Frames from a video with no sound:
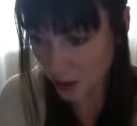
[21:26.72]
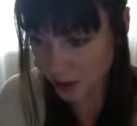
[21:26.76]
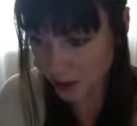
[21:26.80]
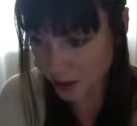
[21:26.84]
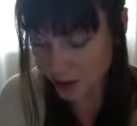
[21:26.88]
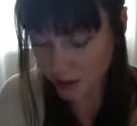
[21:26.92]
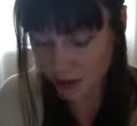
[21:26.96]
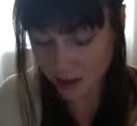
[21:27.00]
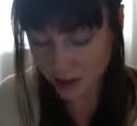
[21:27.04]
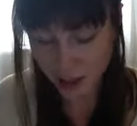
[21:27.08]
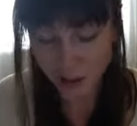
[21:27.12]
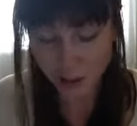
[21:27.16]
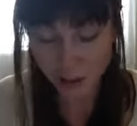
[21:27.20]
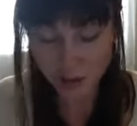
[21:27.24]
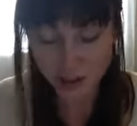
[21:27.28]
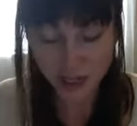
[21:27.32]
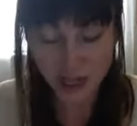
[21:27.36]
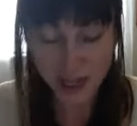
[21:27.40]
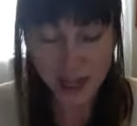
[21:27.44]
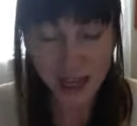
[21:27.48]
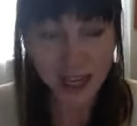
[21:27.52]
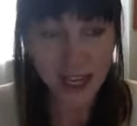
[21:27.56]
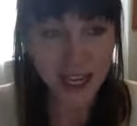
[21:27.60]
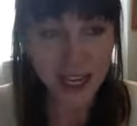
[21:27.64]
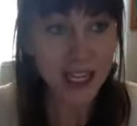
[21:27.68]
systems,
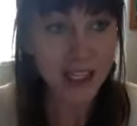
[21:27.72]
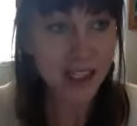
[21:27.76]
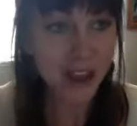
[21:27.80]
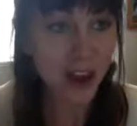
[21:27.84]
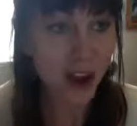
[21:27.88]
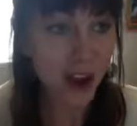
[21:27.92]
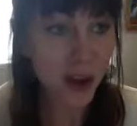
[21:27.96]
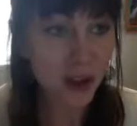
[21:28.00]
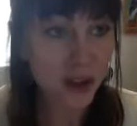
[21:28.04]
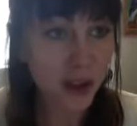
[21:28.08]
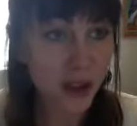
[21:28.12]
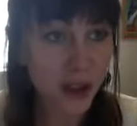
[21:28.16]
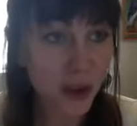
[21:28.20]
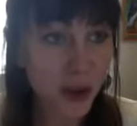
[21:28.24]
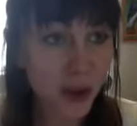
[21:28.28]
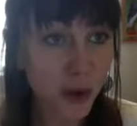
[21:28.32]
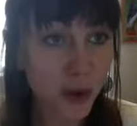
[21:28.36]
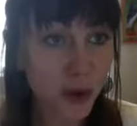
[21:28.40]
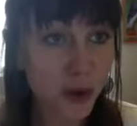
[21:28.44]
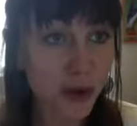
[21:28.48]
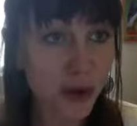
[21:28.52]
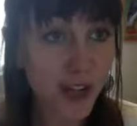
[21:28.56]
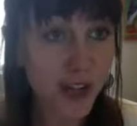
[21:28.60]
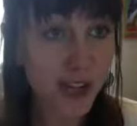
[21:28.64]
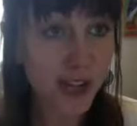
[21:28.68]
it's also
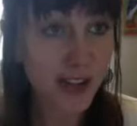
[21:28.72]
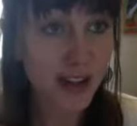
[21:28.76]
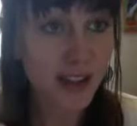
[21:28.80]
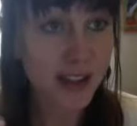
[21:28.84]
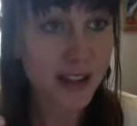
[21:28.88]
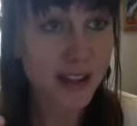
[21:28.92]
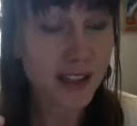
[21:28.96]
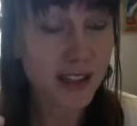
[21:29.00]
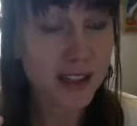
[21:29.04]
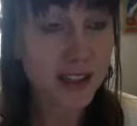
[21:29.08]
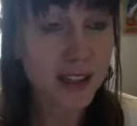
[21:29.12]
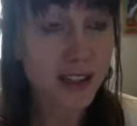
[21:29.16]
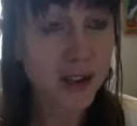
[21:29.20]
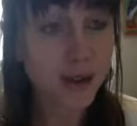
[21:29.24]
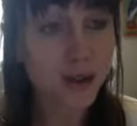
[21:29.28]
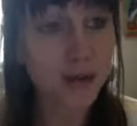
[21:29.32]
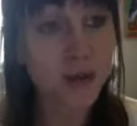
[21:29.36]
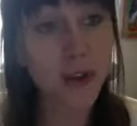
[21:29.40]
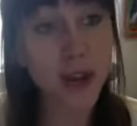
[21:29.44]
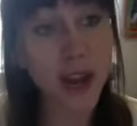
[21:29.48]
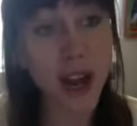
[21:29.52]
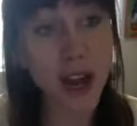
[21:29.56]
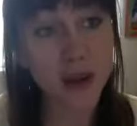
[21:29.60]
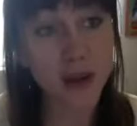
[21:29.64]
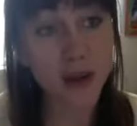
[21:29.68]
creating a sense of
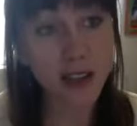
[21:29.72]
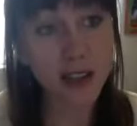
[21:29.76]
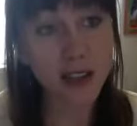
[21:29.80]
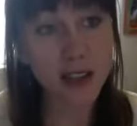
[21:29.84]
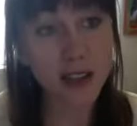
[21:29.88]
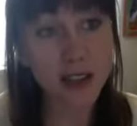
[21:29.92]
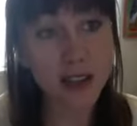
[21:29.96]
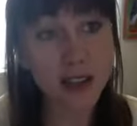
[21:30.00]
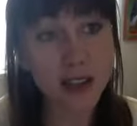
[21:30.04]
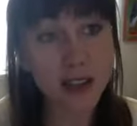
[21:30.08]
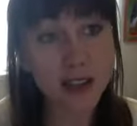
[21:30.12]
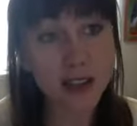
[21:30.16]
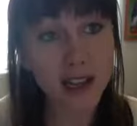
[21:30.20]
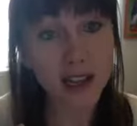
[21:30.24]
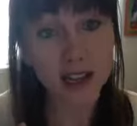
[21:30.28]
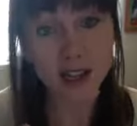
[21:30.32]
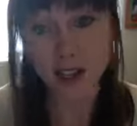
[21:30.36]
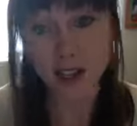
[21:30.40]
groundedness and